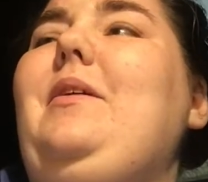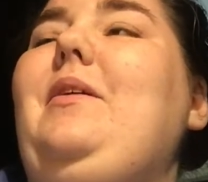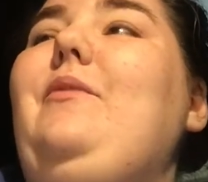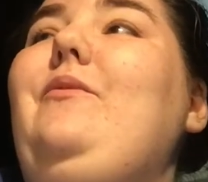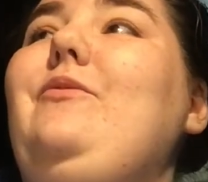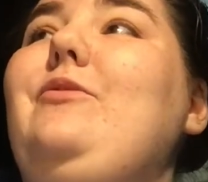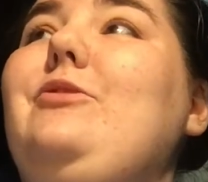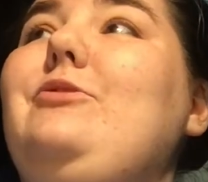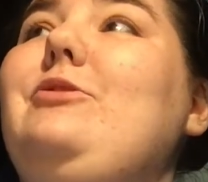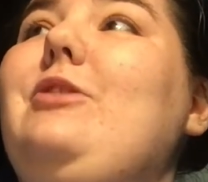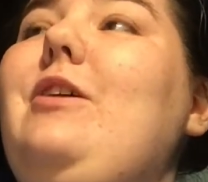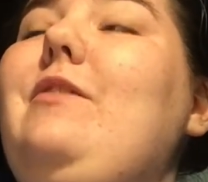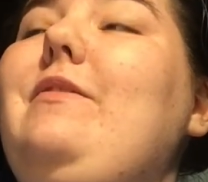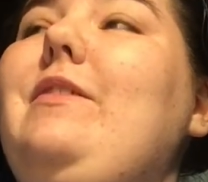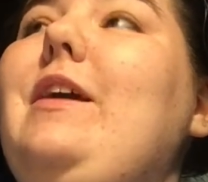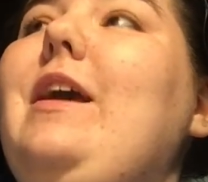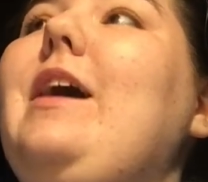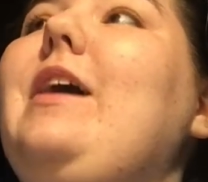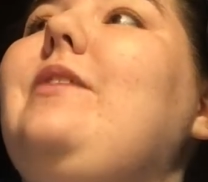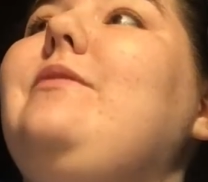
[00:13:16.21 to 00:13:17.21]
Overdrive
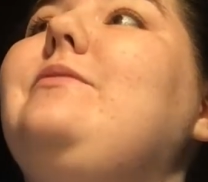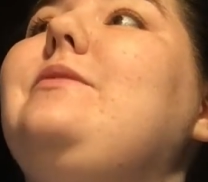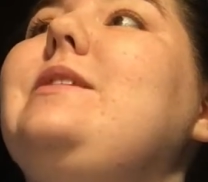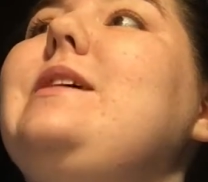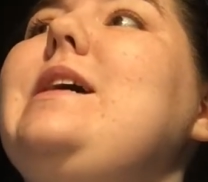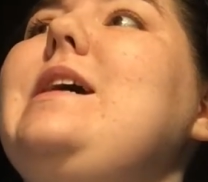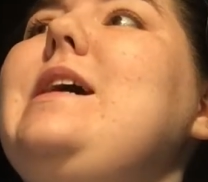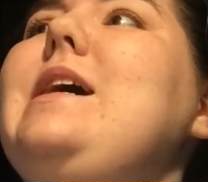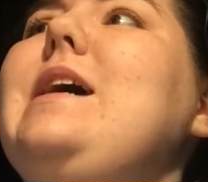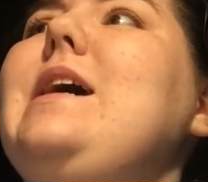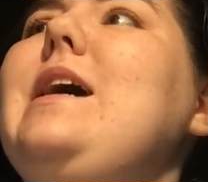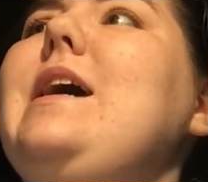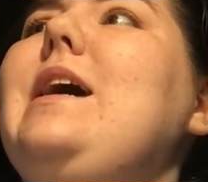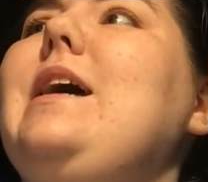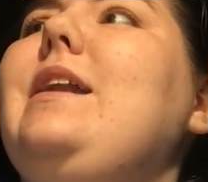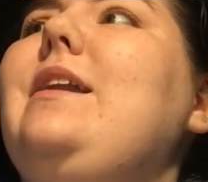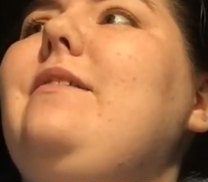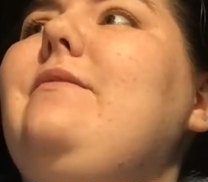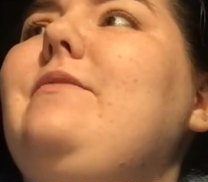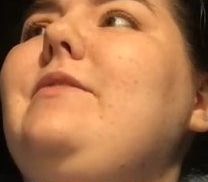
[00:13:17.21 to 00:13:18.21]
account
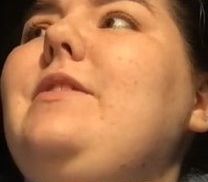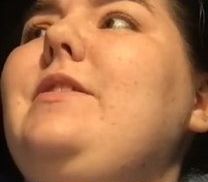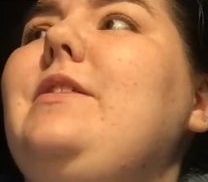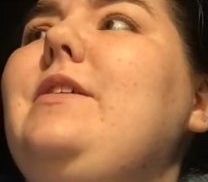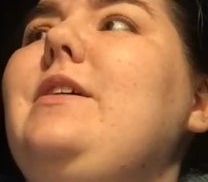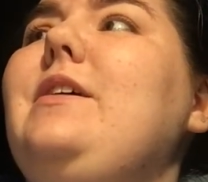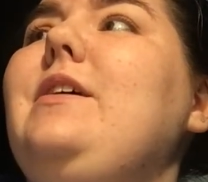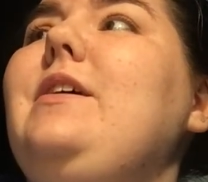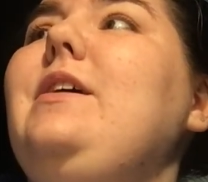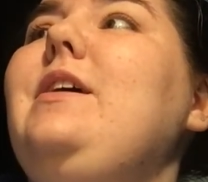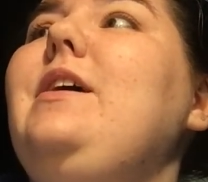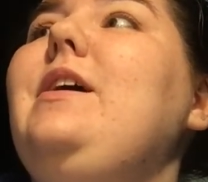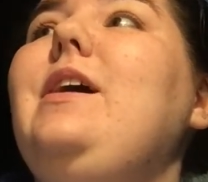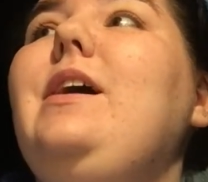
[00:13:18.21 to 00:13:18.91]
and everything,